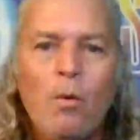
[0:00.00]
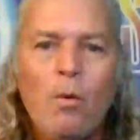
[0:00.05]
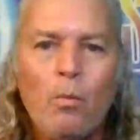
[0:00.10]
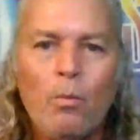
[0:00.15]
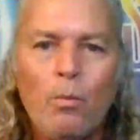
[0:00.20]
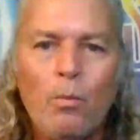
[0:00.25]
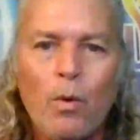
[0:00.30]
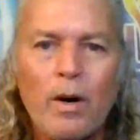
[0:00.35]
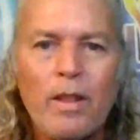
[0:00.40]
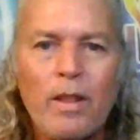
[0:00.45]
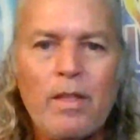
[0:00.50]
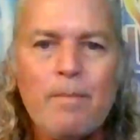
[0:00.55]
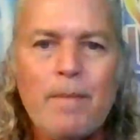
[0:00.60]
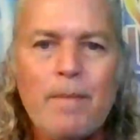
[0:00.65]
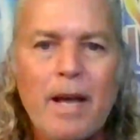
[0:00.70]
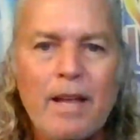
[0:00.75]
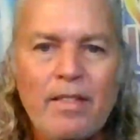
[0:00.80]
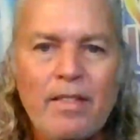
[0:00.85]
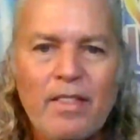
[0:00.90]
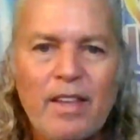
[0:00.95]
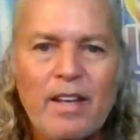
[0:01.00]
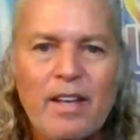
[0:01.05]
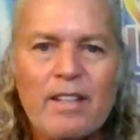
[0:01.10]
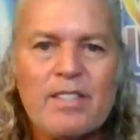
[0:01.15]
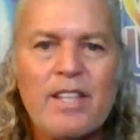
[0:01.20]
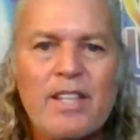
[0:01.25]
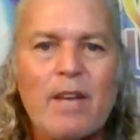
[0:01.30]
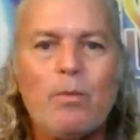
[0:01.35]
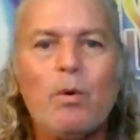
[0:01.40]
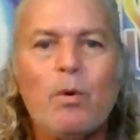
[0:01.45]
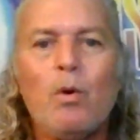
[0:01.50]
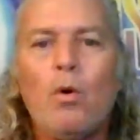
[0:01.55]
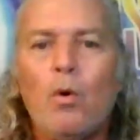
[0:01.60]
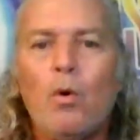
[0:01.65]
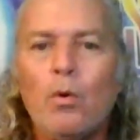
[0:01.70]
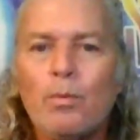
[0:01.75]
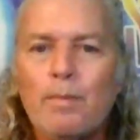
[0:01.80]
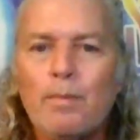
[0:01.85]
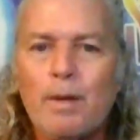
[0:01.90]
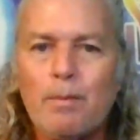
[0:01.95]
One of the main things that will
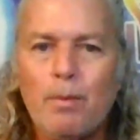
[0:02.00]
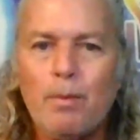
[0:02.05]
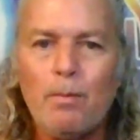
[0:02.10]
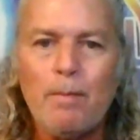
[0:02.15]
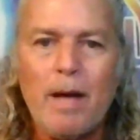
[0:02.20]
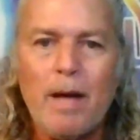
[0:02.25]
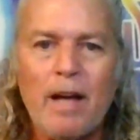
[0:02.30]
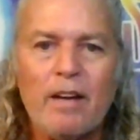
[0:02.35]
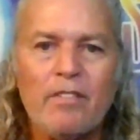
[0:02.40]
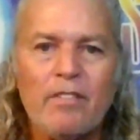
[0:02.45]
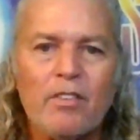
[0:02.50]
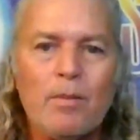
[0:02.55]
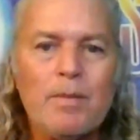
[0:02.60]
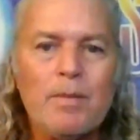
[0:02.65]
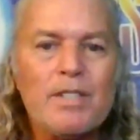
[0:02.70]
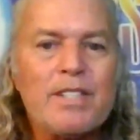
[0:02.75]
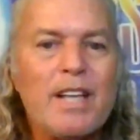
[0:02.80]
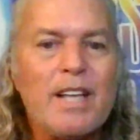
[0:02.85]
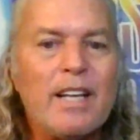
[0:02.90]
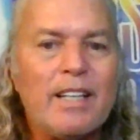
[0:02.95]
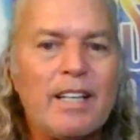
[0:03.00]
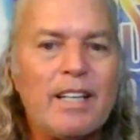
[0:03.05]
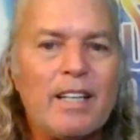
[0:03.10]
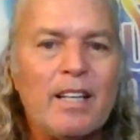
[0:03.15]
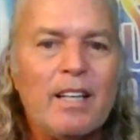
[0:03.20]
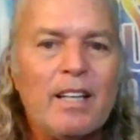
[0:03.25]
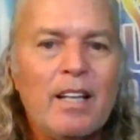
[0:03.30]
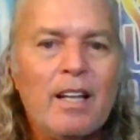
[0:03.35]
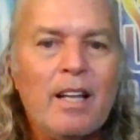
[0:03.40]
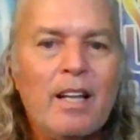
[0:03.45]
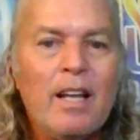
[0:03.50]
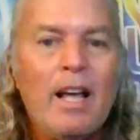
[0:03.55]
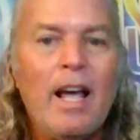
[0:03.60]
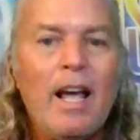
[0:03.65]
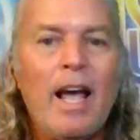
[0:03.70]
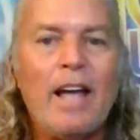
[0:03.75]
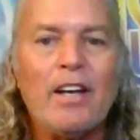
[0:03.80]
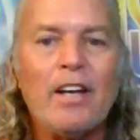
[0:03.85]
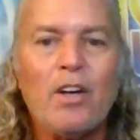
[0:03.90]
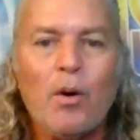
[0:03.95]
hold people back from ascending
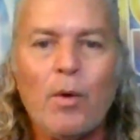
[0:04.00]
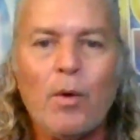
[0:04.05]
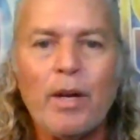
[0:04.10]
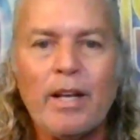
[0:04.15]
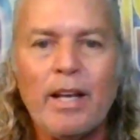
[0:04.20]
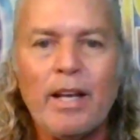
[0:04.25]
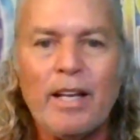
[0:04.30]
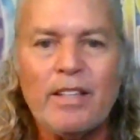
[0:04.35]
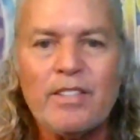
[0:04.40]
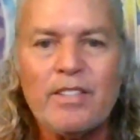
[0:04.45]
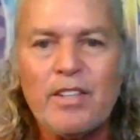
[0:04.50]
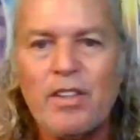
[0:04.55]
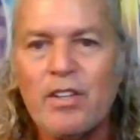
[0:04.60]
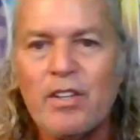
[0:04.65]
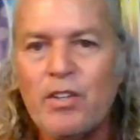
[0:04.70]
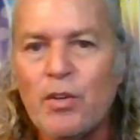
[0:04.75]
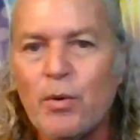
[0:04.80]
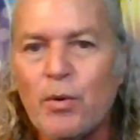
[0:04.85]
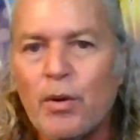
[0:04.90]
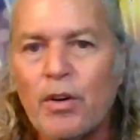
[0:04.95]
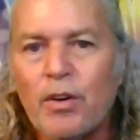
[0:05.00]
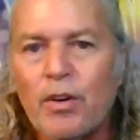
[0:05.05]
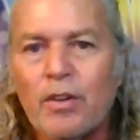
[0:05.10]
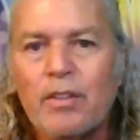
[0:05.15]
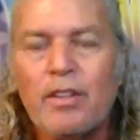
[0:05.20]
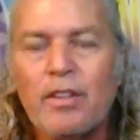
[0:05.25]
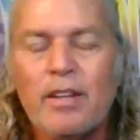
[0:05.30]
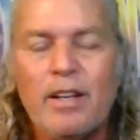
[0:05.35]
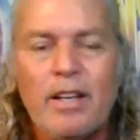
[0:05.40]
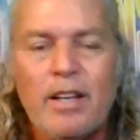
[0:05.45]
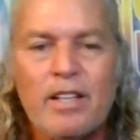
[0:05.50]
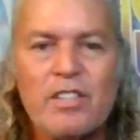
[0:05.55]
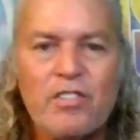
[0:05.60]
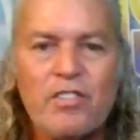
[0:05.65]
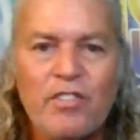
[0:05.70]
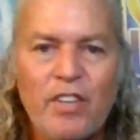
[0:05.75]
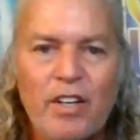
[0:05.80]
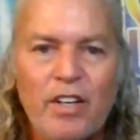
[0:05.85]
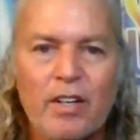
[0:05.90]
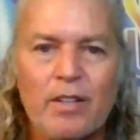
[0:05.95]
and going into the new earth is
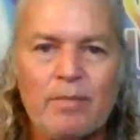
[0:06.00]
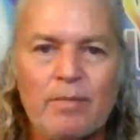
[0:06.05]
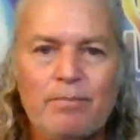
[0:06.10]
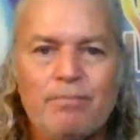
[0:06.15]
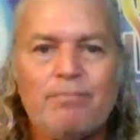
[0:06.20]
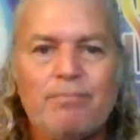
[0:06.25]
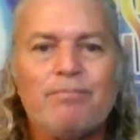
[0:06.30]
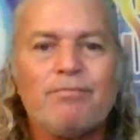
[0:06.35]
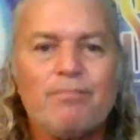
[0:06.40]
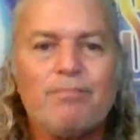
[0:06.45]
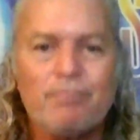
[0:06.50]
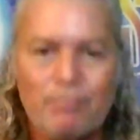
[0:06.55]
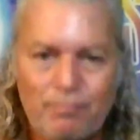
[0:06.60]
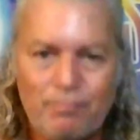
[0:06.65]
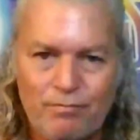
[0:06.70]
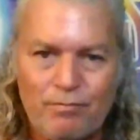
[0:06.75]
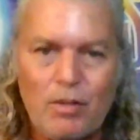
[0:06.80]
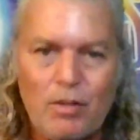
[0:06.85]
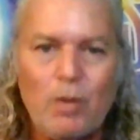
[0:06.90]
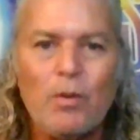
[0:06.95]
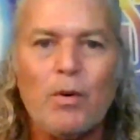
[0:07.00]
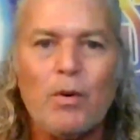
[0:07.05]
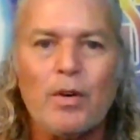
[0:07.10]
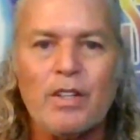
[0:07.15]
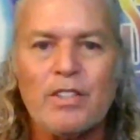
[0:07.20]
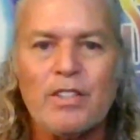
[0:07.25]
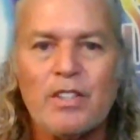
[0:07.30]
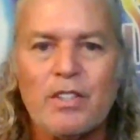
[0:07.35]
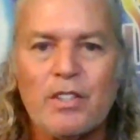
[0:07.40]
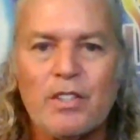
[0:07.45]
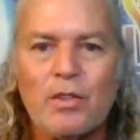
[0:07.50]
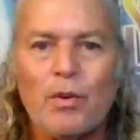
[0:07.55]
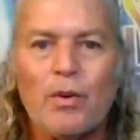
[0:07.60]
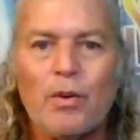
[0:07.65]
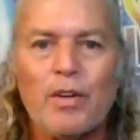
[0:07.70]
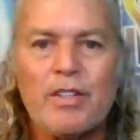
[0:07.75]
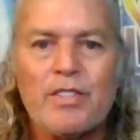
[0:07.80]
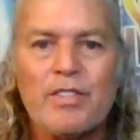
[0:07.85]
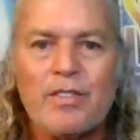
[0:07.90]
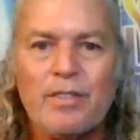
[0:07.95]
fear according to
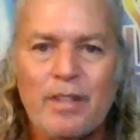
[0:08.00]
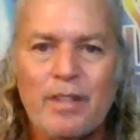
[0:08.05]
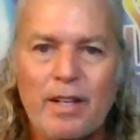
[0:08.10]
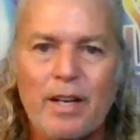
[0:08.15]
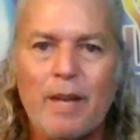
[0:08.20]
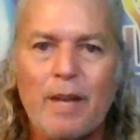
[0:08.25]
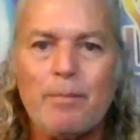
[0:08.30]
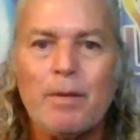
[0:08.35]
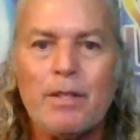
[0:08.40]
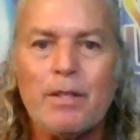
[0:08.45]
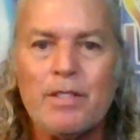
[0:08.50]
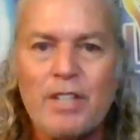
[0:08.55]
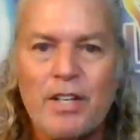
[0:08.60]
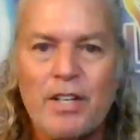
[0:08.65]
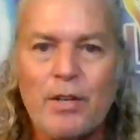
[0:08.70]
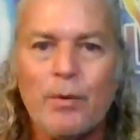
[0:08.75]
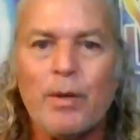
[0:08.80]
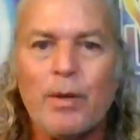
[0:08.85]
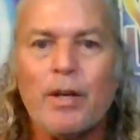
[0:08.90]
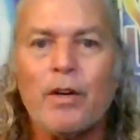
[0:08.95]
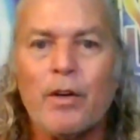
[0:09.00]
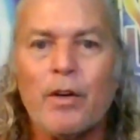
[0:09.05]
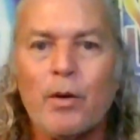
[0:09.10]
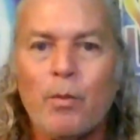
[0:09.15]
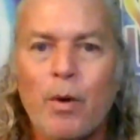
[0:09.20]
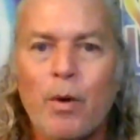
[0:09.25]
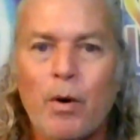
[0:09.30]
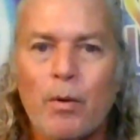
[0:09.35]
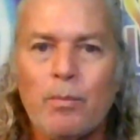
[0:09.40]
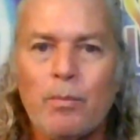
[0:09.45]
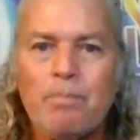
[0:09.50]
Dolores, and I'm continuing her quote.